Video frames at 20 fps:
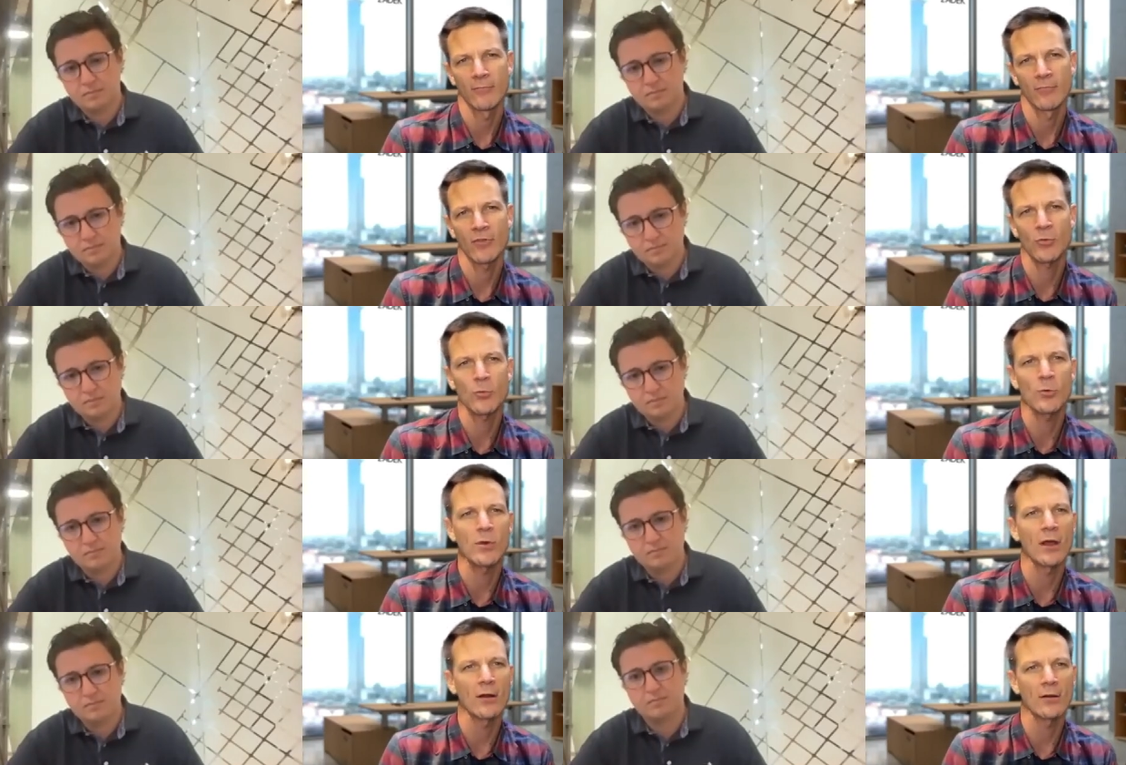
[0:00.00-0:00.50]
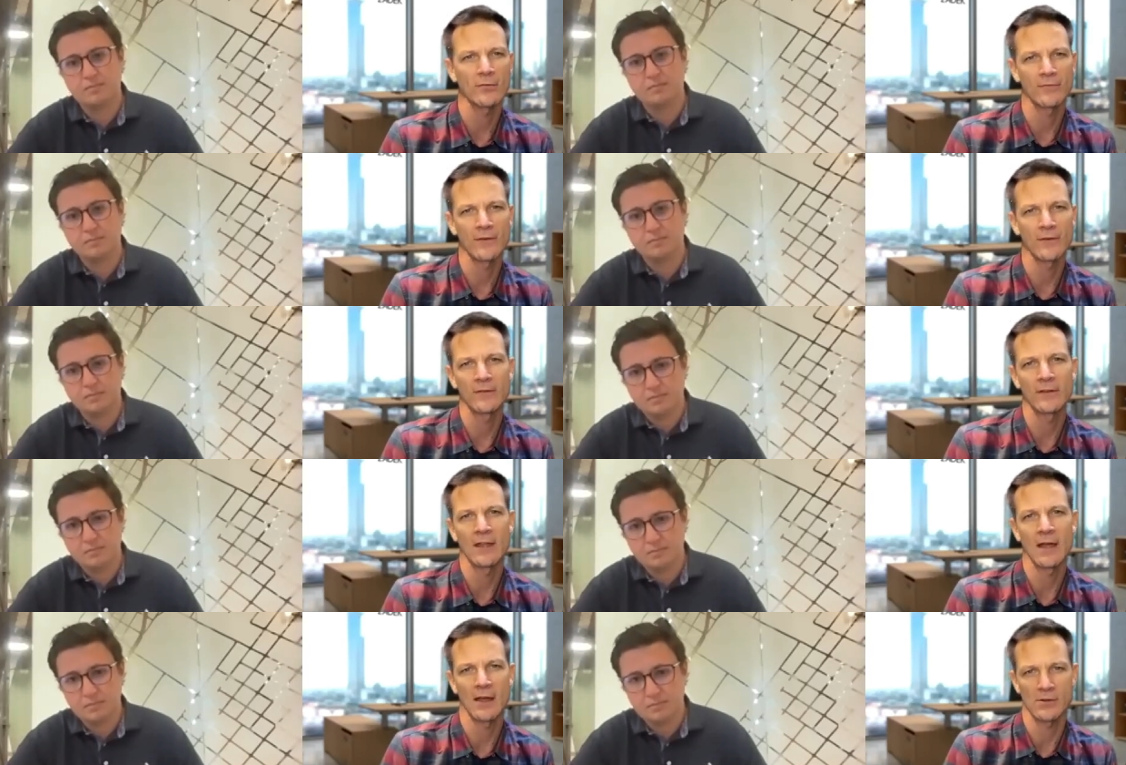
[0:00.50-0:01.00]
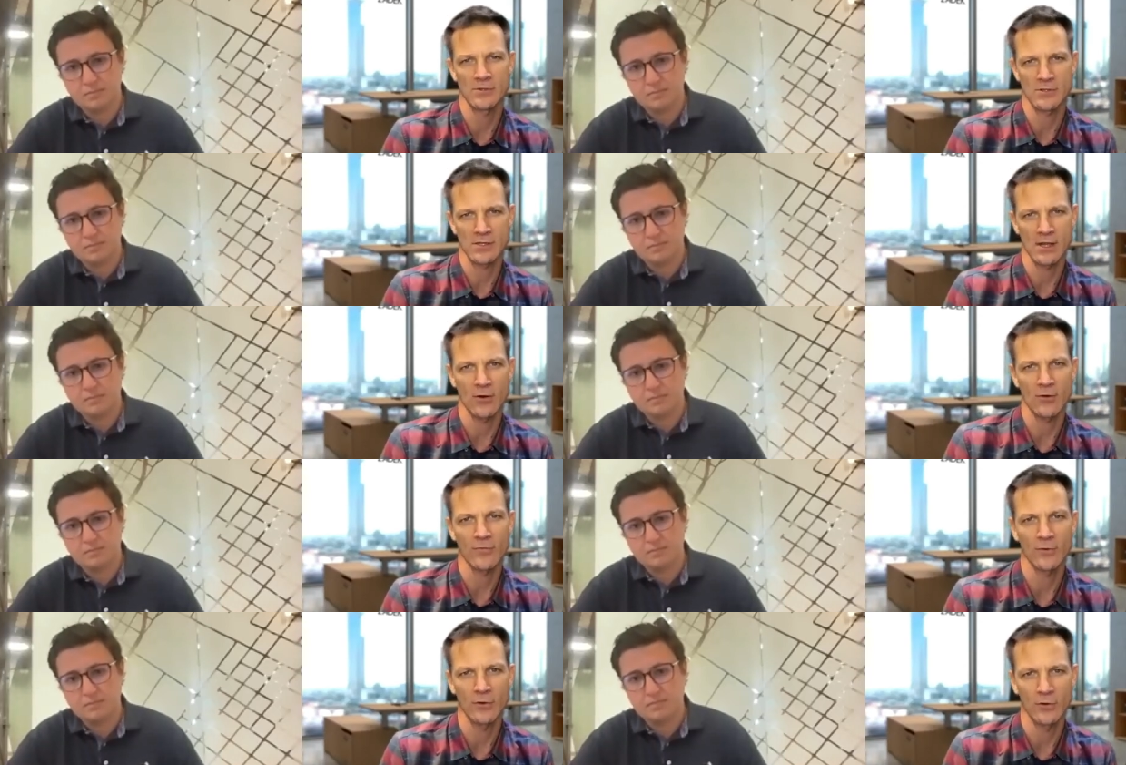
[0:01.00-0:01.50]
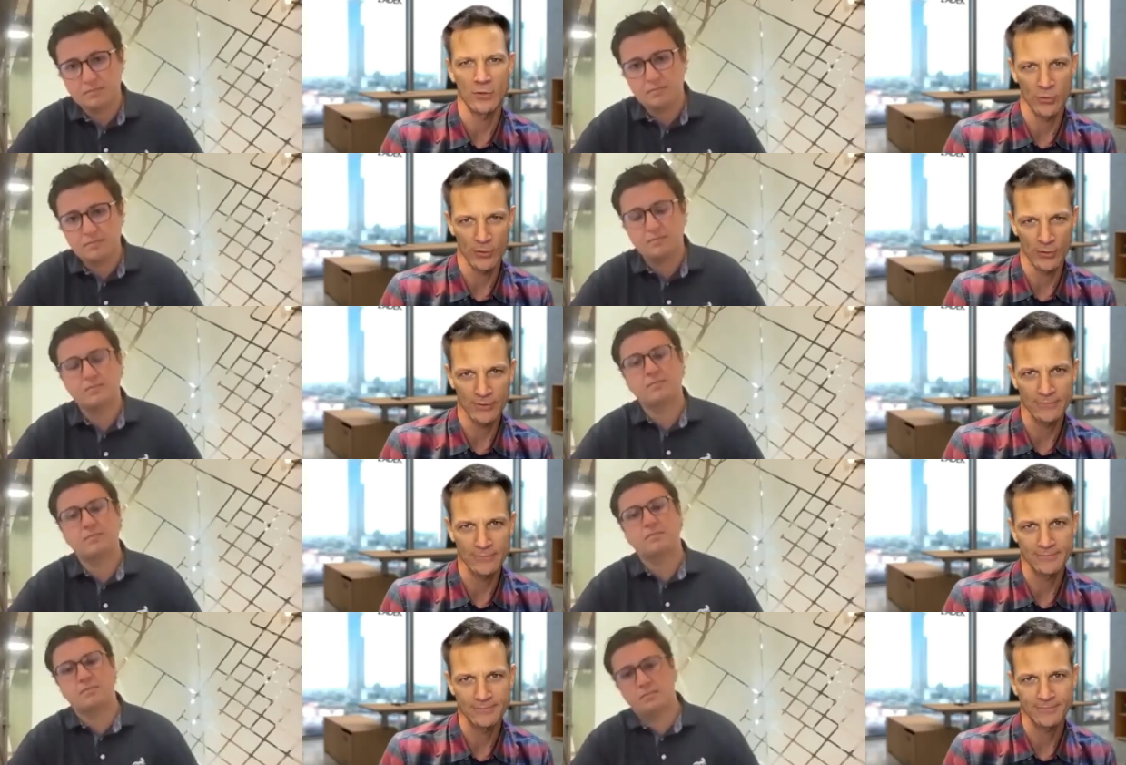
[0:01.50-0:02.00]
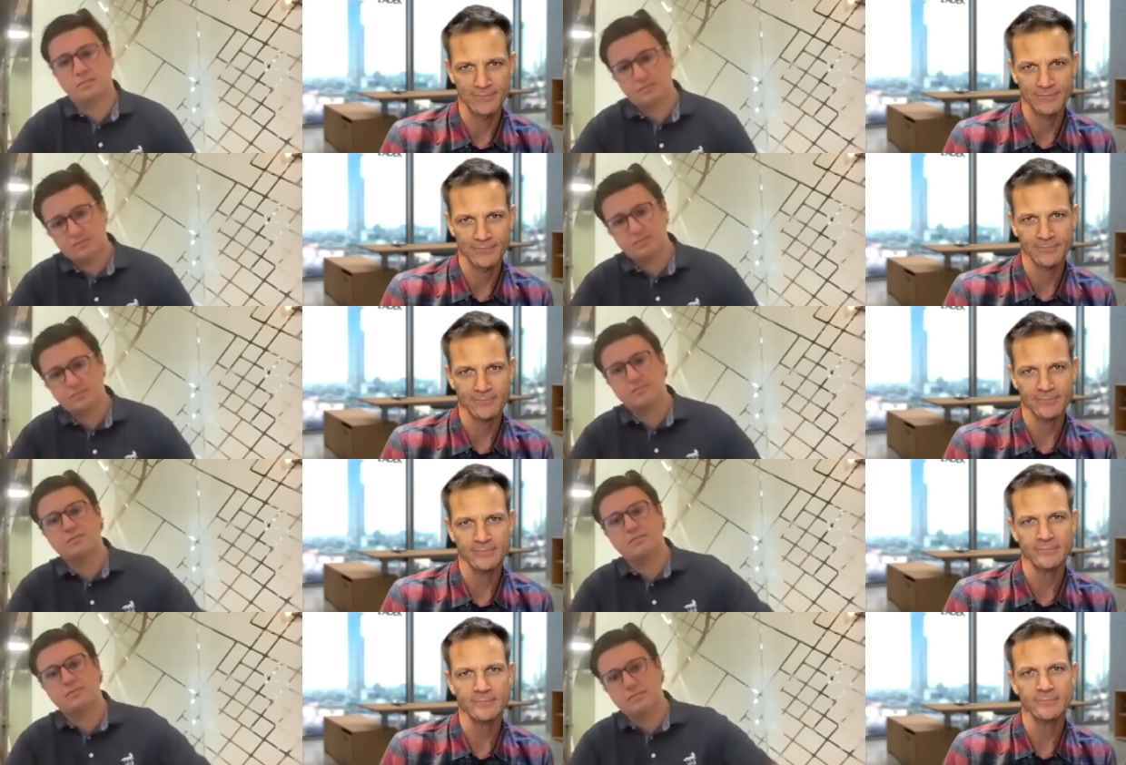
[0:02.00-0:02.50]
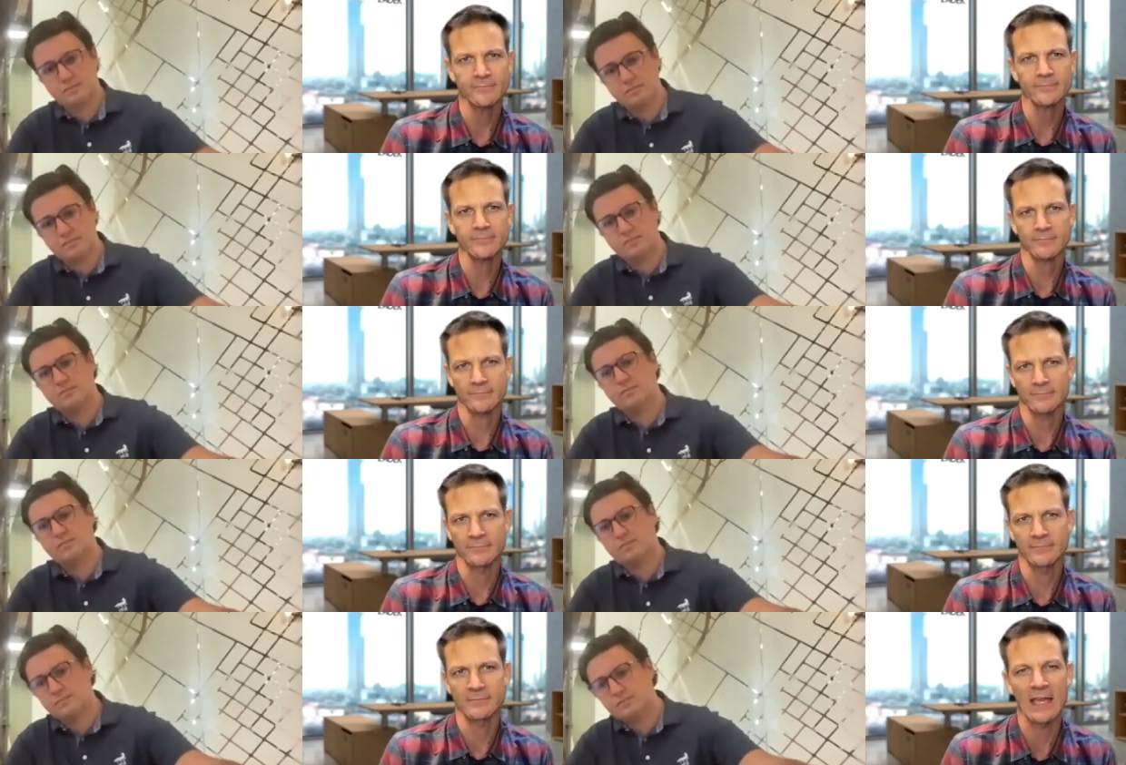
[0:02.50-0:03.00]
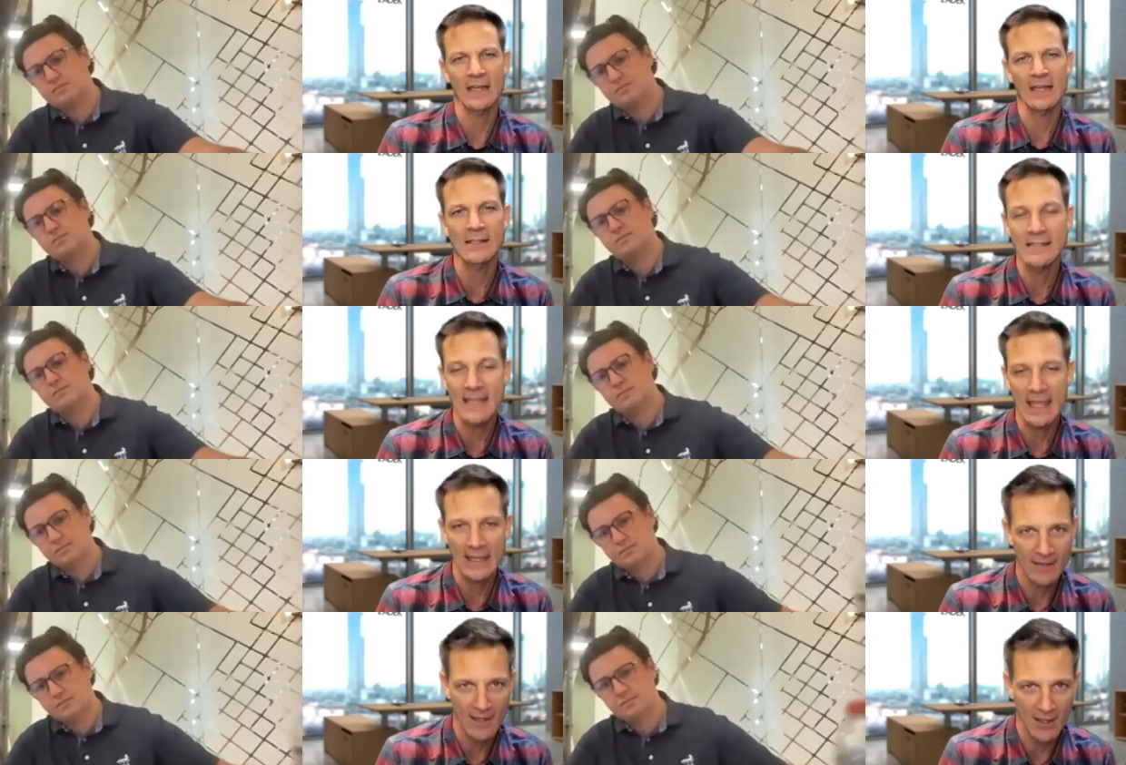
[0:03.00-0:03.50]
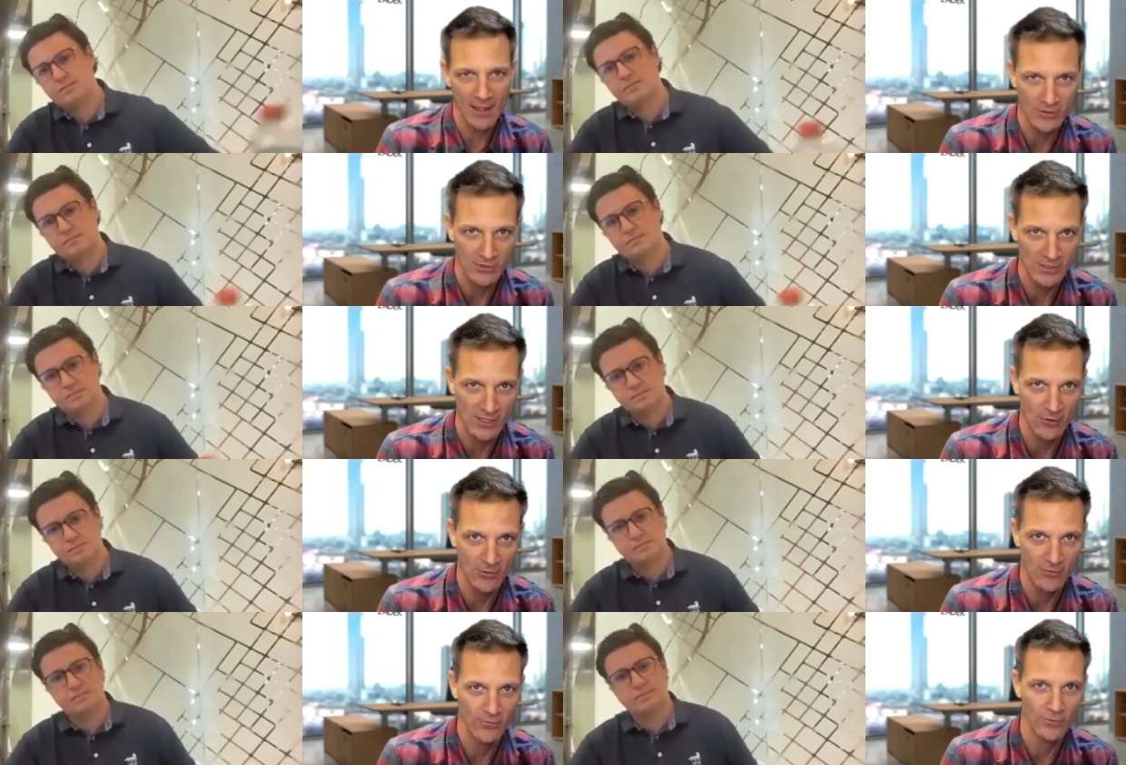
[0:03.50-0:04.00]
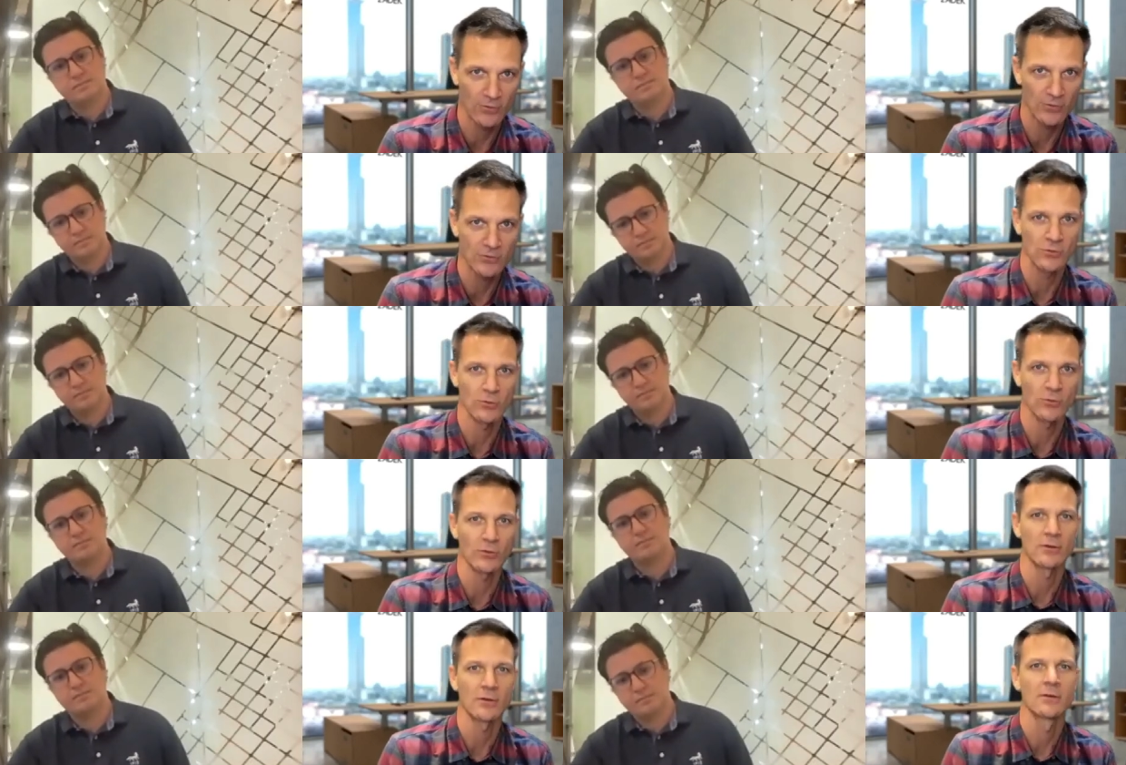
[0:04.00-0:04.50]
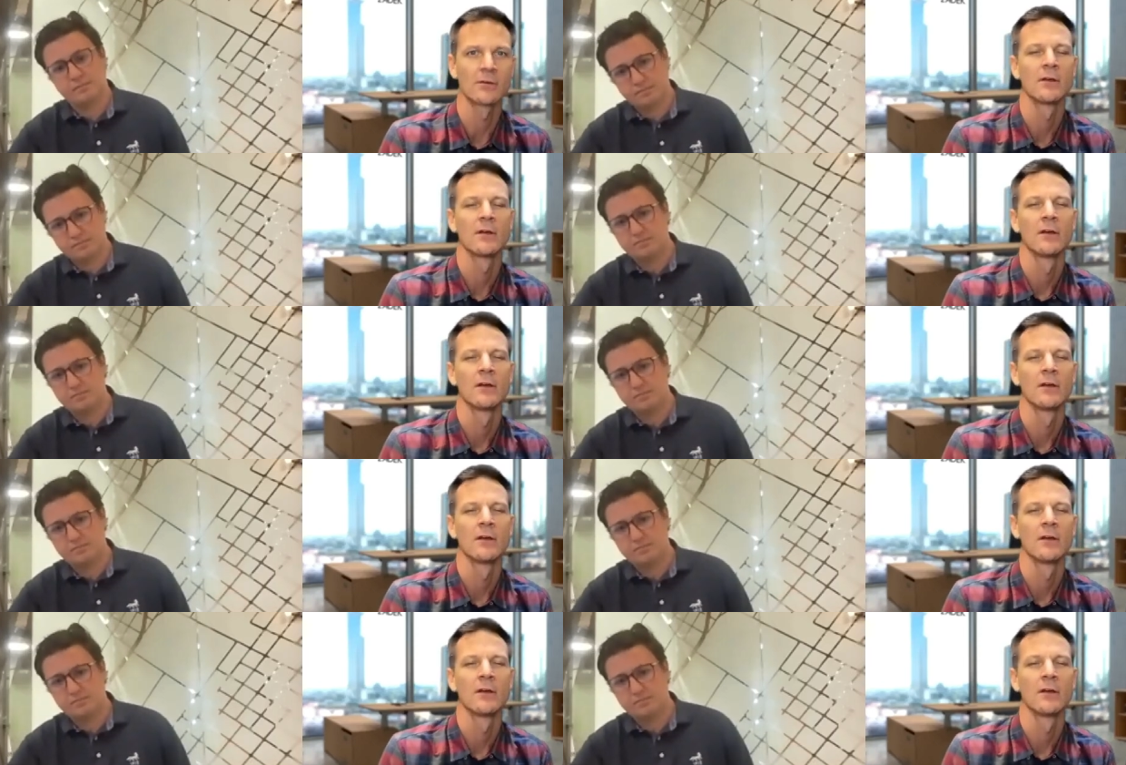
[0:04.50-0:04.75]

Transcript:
Speaker 1: $350 an hour for a tutor down to $10 an hour for a tutor.